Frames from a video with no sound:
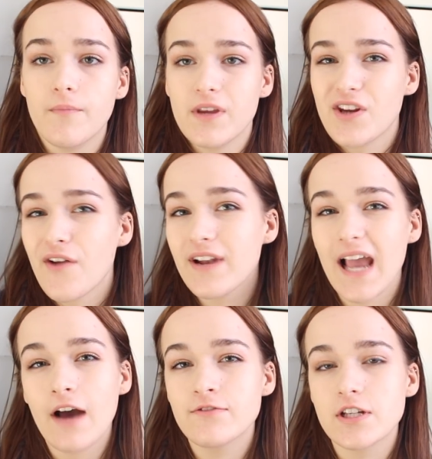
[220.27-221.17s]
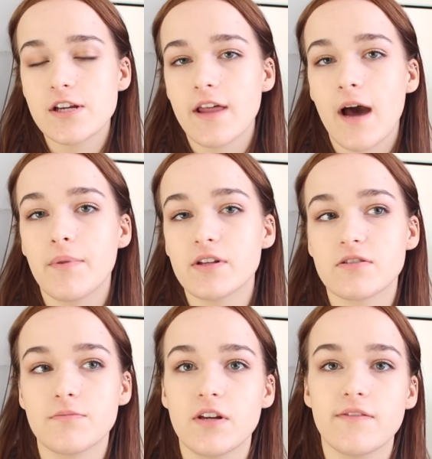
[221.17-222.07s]
You don't really have to do that, but
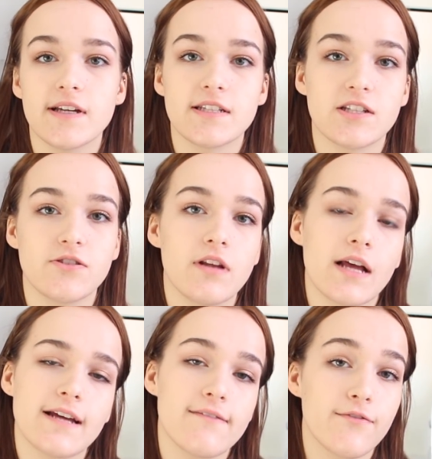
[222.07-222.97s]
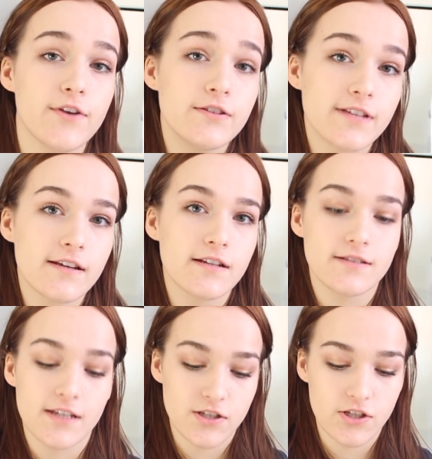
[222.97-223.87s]
some universities do like to have a few
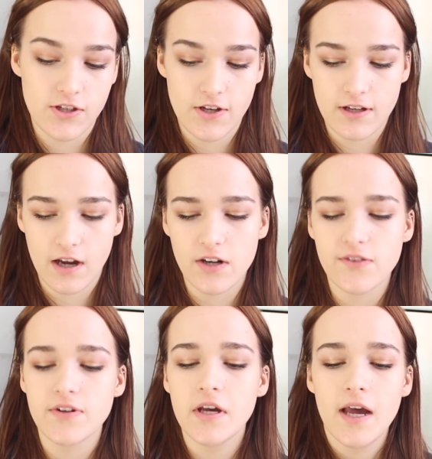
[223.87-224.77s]
sentences just so you can kind of